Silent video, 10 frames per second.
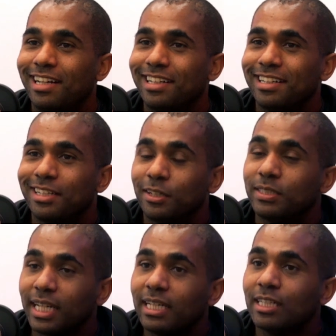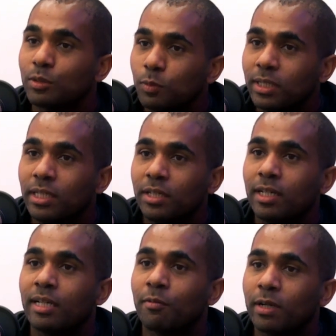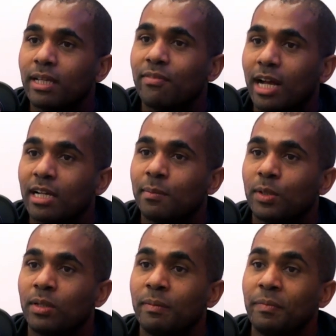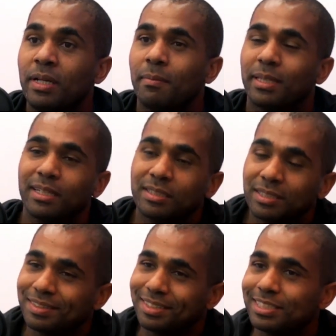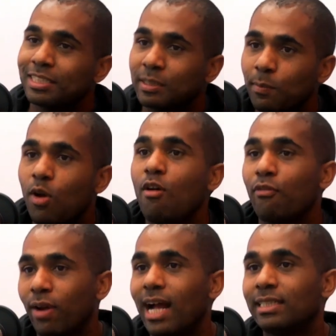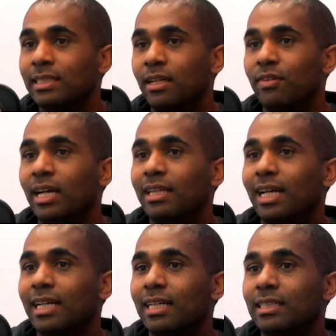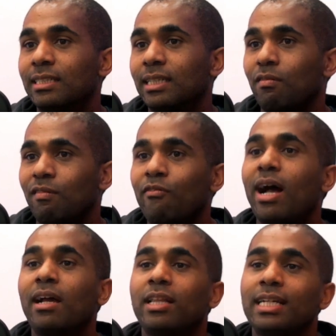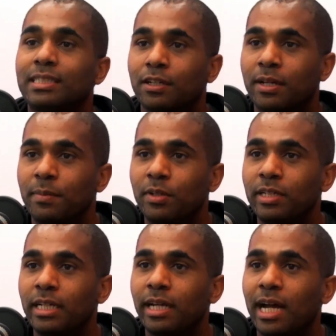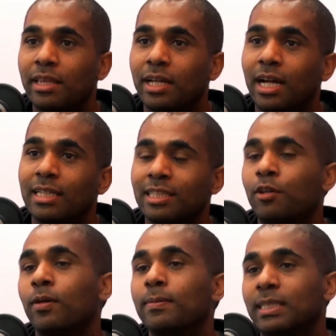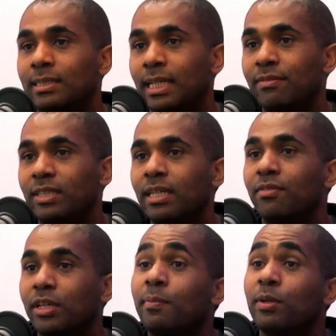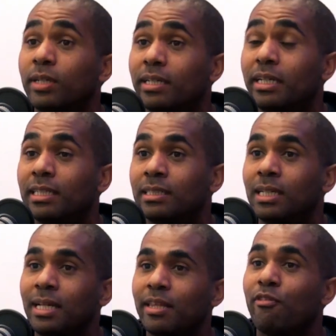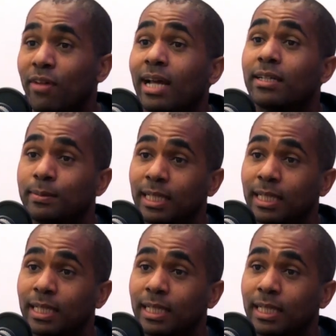you know, data is really good and really valuable. But there's a small fraction of it that is violates their community guidelines and corrupts the safety of the communities, the fandoms